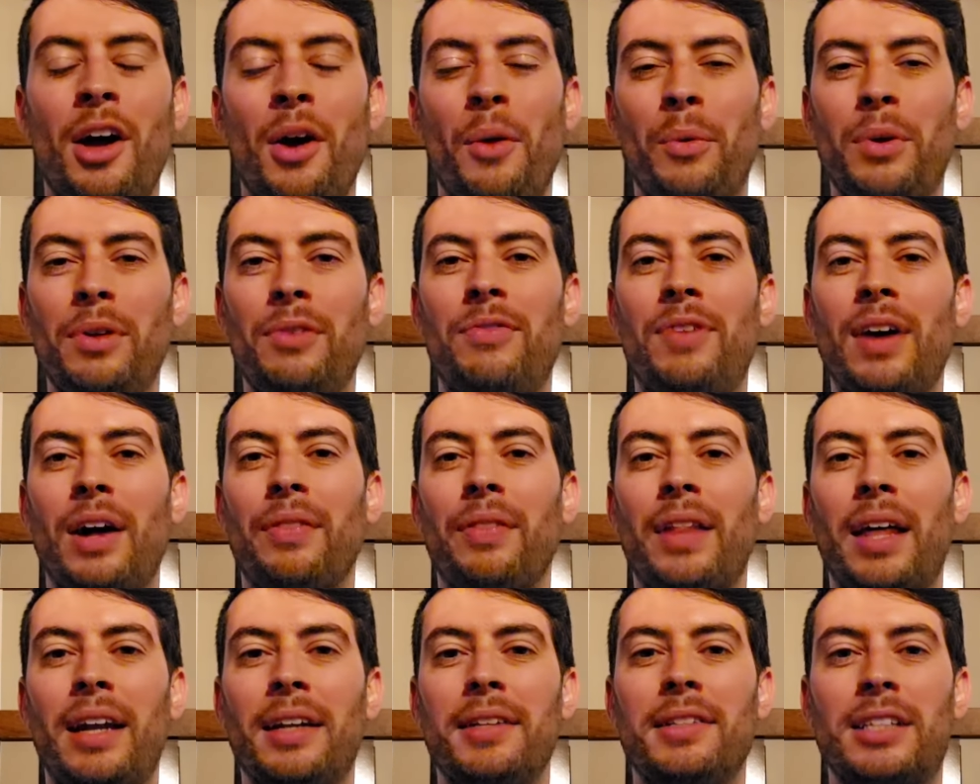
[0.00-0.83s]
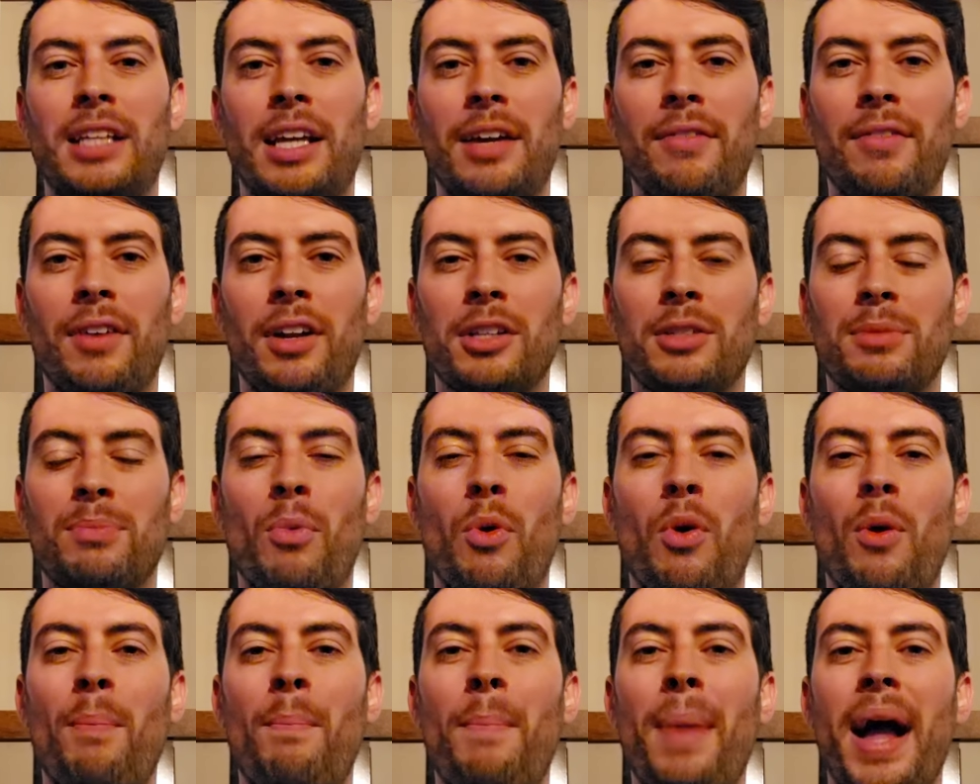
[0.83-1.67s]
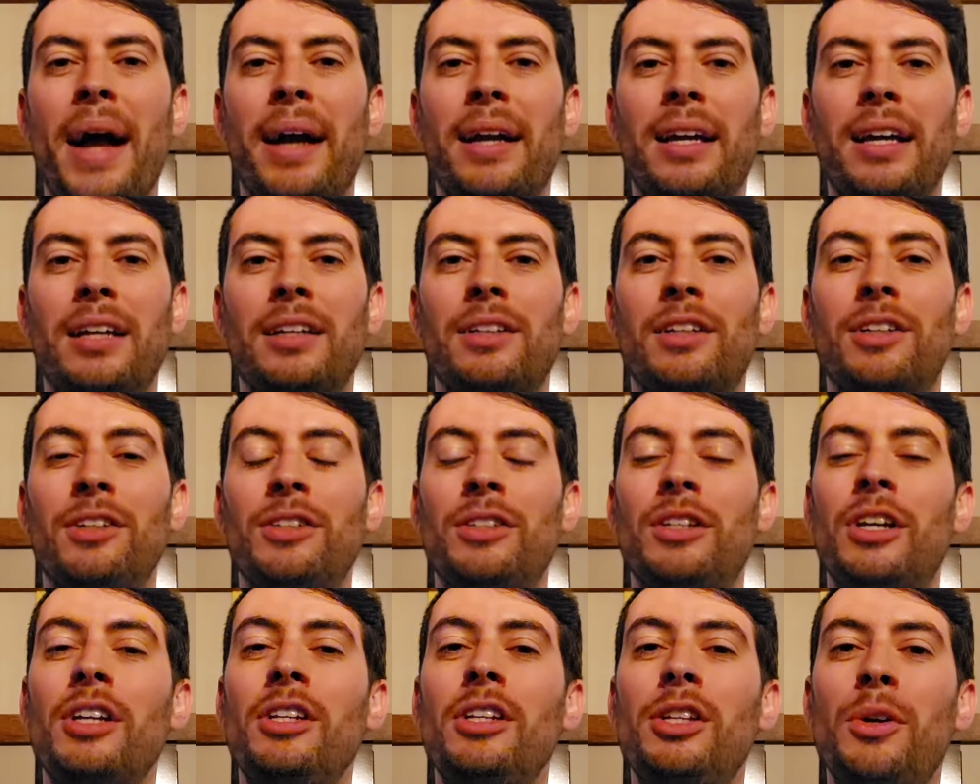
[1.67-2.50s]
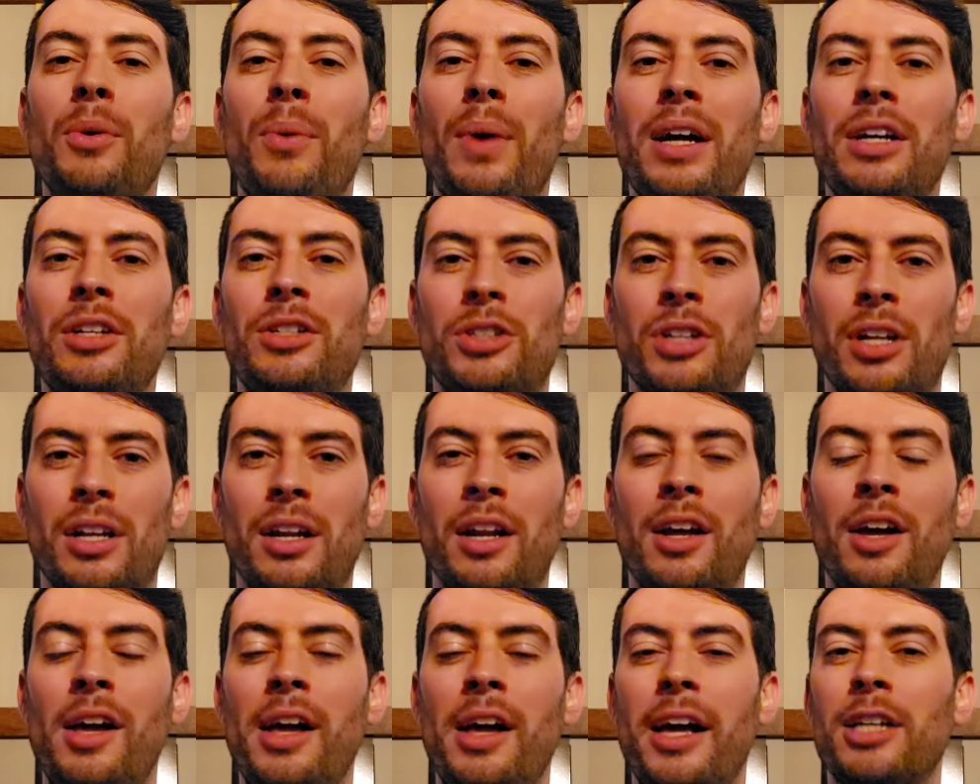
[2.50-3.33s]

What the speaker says: We found that it's given us more back-end continuation,